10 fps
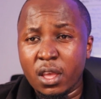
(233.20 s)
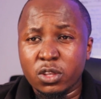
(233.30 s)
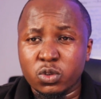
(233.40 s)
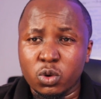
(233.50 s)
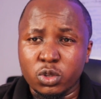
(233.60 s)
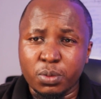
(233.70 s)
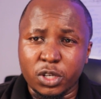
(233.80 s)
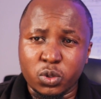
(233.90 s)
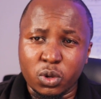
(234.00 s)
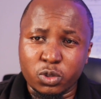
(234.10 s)
So always
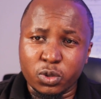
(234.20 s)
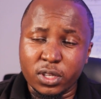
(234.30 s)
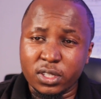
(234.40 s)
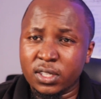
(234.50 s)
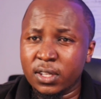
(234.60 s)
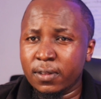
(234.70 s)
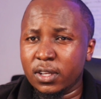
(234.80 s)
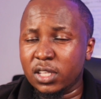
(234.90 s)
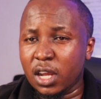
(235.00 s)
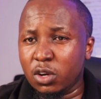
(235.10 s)
make sure also this
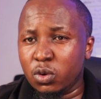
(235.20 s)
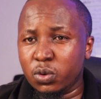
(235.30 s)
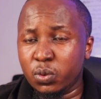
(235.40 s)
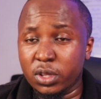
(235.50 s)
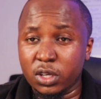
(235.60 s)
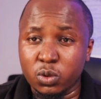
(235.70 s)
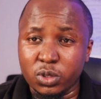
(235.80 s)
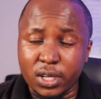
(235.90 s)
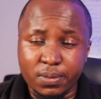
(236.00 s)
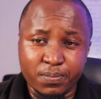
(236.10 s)
is handled within good
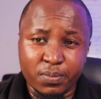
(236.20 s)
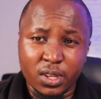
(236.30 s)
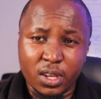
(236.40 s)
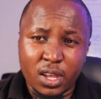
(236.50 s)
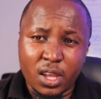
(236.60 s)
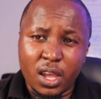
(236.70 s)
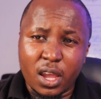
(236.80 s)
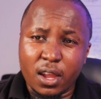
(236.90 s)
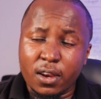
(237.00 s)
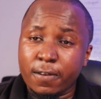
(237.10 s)
time.
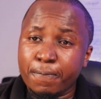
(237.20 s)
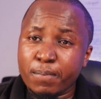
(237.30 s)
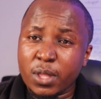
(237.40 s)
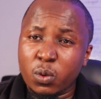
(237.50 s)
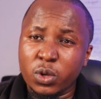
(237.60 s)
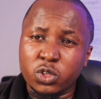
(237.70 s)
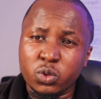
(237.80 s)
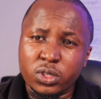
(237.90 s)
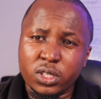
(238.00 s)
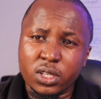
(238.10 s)
And when
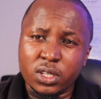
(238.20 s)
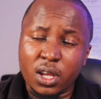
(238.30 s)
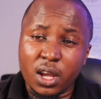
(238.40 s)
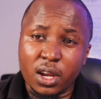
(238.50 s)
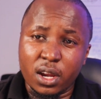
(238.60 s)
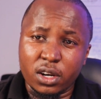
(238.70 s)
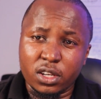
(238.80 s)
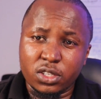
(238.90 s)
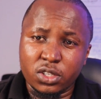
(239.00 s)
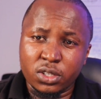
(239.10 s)
choosing a
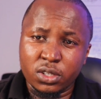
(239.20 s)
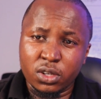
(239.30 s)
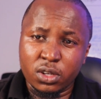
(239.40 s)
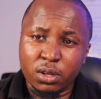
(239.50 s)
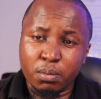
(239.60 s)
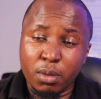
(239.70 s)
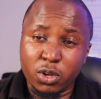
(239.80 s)
garage by